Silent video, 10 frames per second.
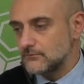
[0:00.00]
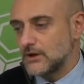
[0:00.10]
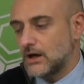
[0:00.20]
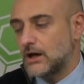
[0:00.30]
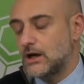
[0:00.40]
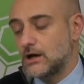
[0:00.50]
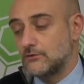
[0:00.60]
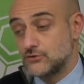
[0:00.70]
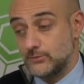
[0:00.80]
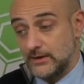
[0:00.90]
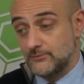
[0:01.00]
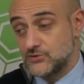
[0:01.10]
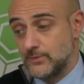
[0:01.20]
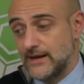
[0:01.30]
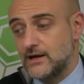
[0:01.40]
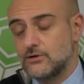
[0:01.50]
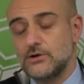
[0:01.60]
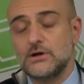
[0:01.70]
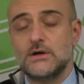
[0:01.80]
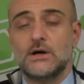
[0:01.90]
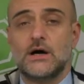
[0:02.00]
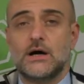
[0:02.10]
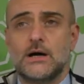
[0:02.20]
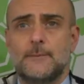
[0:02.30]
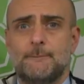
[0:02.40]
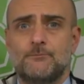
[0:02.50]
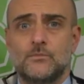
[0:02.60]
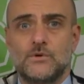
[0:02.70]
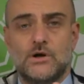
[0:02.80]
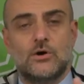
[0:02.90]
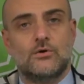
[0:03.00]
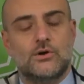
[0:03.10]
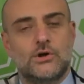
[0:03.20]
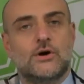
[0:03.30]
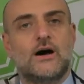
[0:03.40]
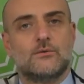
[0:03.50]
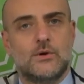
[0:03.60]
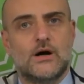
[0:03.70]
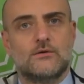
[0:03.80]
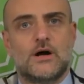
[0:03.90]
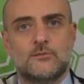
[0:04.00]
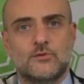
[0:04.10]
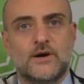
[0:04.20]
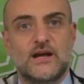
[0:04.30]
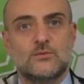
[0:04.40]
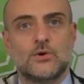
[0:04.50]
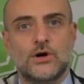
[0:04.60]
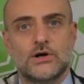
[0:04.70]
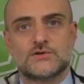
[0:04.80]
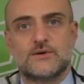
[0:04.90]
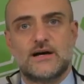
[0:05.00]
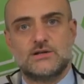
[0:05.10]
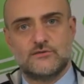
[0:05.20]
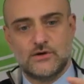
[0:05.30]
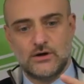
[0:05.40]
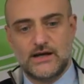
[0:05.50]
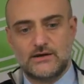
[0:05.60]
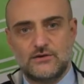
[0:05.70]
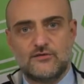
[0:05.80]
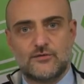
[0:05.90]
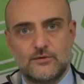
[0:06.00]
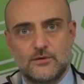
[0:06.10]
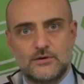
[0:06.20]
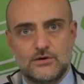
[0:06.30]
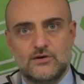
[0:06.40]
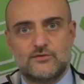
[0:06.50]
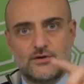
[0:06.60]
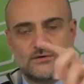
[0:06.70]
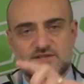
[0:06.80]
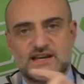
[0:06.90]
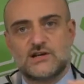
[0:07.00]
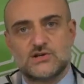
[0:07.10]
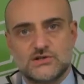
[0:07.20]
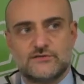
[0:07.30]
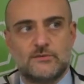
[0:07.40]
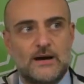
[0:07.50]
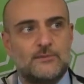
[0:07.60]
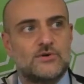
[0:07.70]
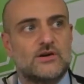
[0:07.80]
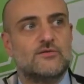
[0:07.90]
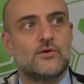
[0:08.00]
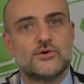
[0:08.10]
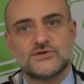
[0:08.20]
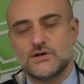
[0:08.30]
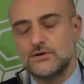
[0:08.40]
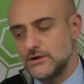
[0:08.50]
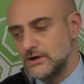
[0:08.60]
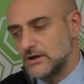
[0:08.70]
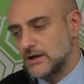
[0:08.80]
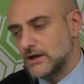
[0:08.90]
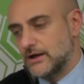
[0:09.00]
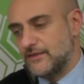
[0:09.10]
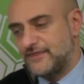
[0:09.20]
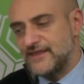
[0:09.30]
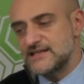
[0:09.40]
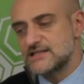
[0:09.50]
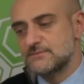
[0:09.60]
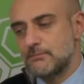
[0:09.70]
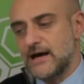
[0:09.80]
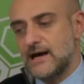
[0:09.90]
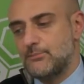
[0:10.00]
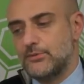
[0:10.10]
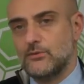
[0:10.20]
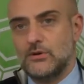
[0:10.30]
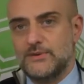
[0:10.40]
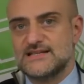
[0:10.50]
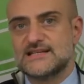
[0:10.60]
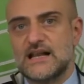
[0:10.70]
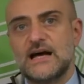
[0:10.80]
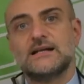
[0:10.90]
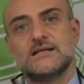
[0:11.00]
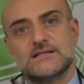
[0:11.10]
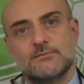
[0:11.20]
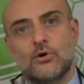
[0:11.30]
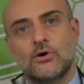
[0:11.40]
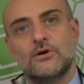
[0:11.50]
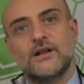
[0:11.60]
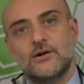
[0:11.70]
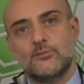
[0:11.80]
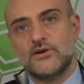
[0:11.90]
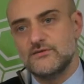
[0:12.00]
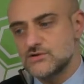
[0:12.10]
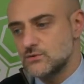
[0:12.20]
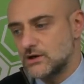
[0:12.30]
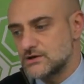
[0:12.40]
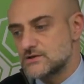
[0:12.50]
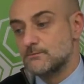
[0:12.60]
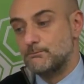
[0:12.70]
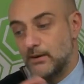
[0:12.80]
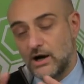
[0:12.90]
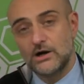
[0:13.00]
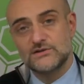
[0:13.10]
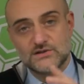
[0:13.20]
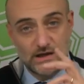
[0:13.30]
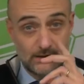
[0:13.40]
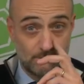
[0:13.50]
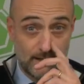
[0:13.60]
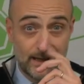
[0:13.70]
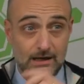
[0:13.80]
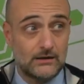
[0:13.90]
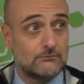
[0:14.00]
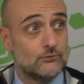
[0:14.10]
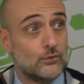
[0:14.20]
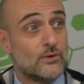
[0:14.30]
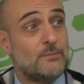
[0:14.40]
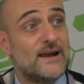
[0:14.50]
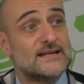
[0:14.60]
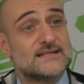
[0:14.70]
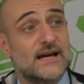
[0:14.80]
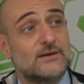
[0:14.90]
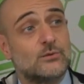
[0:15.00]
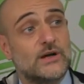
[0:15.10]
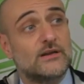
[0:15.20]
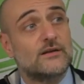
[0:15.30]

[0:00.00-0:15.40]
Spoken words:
to play on. You know how Armored Brigade works, right? You've got like the different sections of the map you can focus on. This map will be slightly smaller than the previous ones, but we replace that with